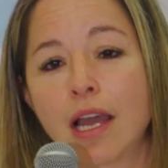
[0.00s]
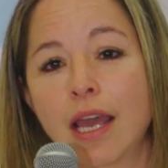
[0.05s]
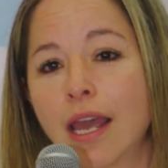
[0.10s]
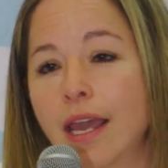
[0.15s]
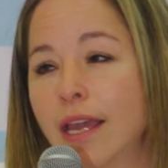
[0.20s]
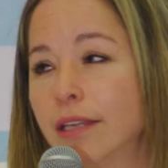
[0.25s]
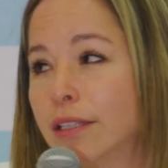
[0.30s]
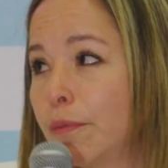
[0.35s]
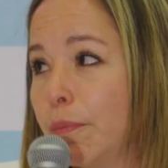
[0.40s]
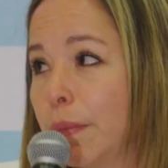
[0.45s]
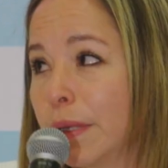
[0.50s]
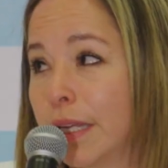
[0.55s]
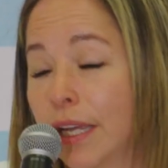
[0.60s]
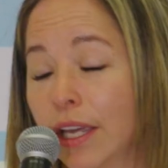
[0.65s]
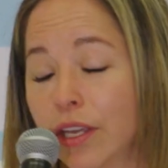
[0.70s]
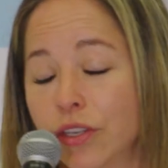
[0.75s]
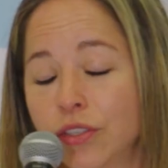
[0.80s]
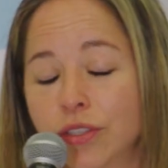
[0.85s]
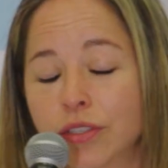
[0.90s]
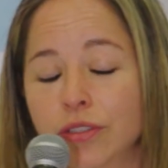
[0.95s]
8
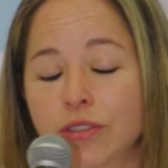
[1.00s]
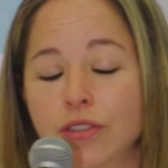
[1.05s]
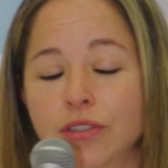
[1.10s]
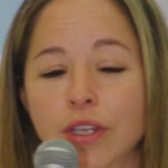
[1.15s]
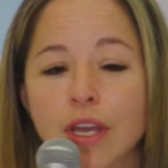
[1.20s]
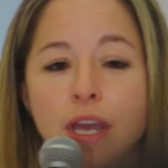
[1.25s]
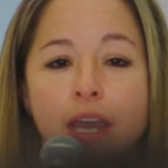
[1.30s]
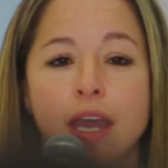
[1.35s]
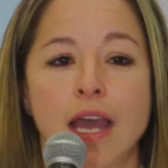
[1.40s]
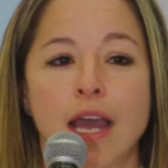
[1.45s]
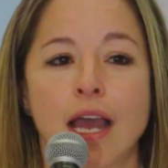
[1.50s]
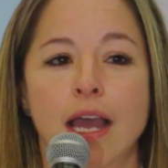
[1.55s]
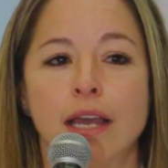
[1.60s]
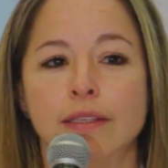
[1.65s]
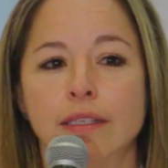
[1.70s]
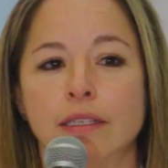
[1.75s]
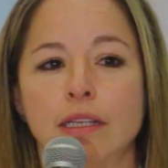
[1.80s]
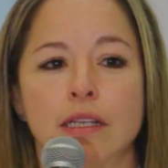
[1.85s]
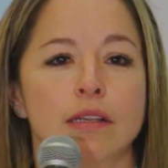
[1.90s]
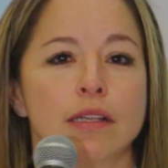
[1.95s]
applications
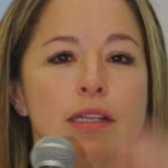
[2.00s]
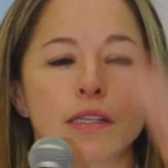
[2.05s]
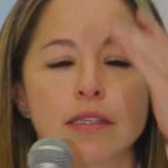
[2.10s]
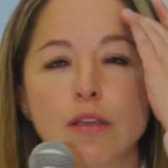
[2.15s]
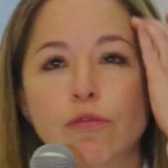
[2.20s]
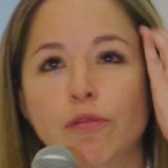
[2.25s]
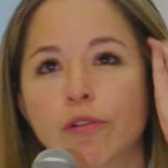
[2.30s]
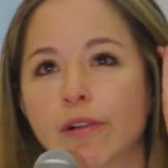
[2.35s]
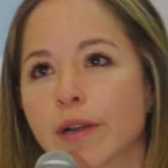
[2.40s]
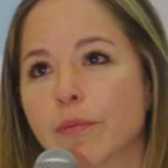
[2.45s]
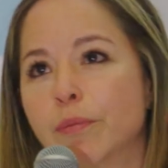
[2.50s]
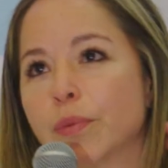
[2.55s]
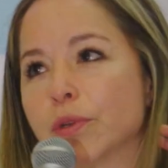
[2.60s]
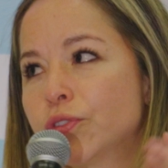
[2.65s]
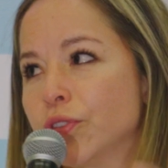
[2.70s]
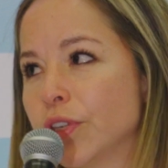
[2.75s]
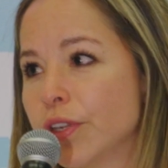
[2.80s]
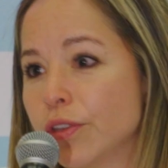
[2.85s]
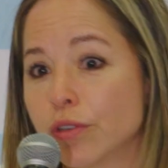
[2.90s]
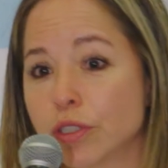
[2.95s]
and different
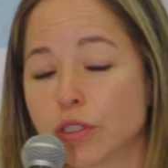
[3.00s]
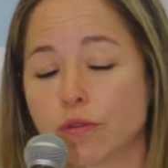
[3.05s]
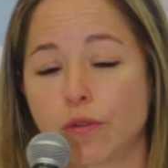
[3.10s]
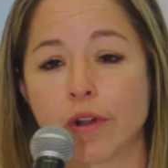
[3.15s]
procedures.